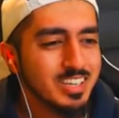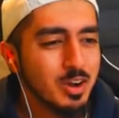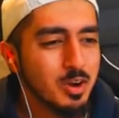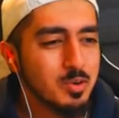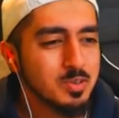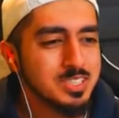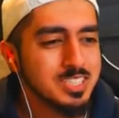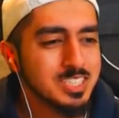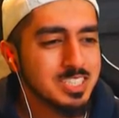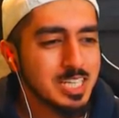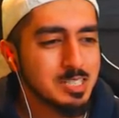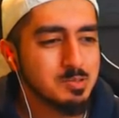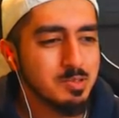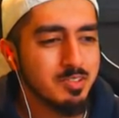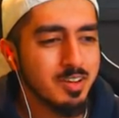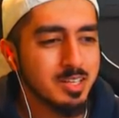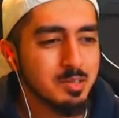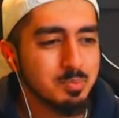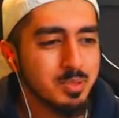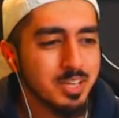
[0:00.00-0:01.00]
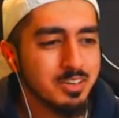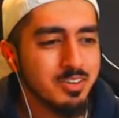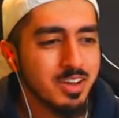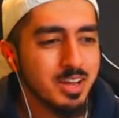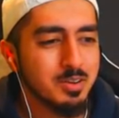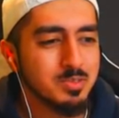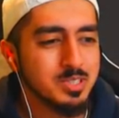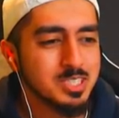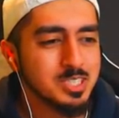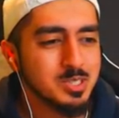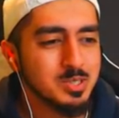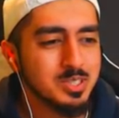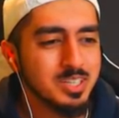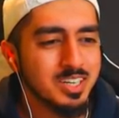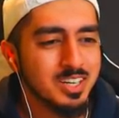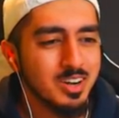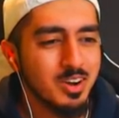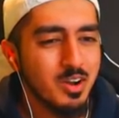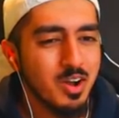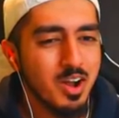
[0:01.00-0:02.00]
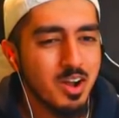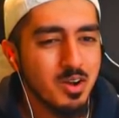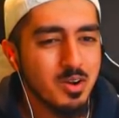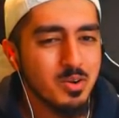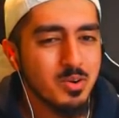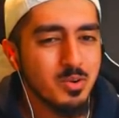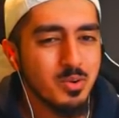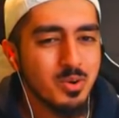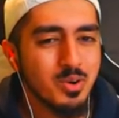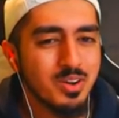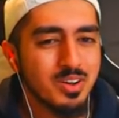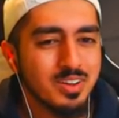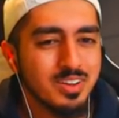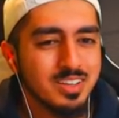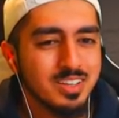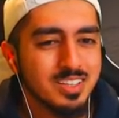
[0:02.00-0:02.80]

Yo, always a chase me about the playground with the scooter. Oh.